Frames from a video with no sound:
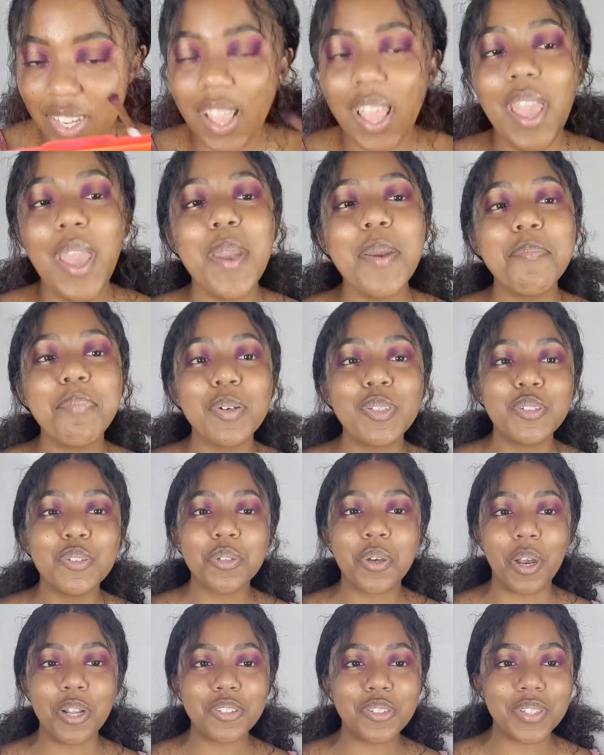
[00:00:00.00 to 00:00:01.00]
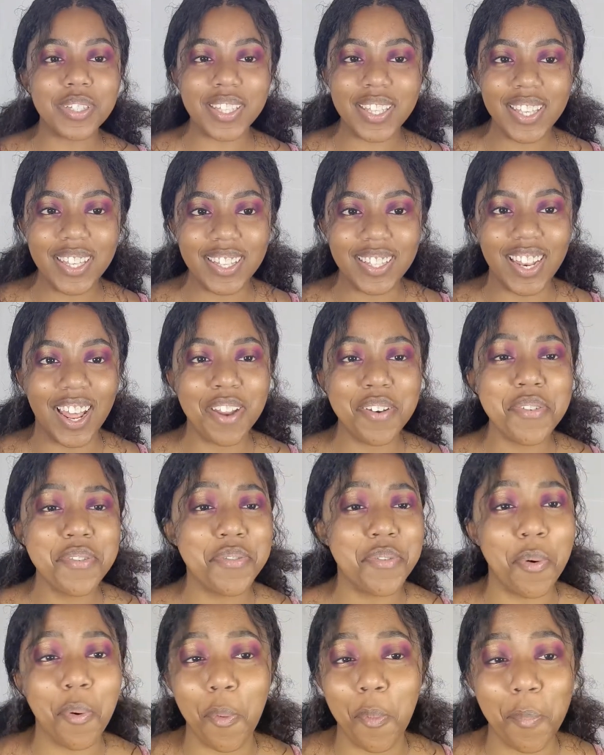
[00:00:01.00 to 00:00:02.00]
Hey, but you got your kid. I don't
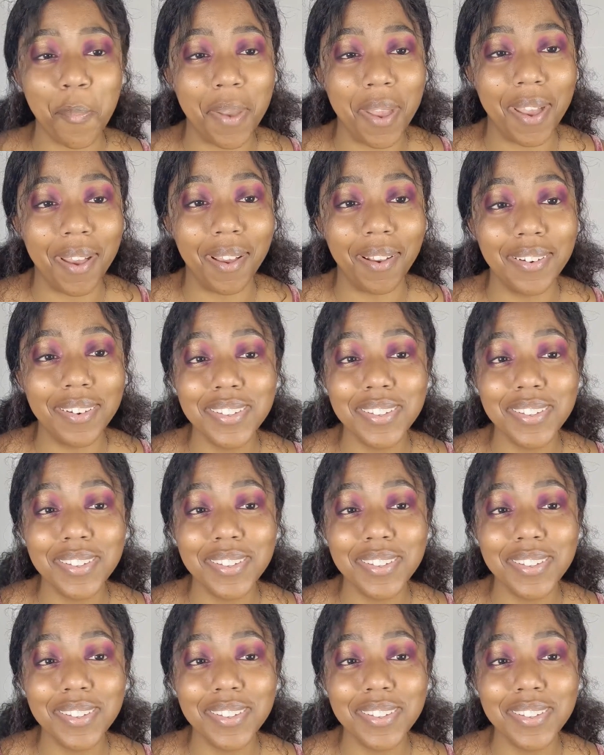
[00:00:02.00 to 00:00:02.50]
know, man.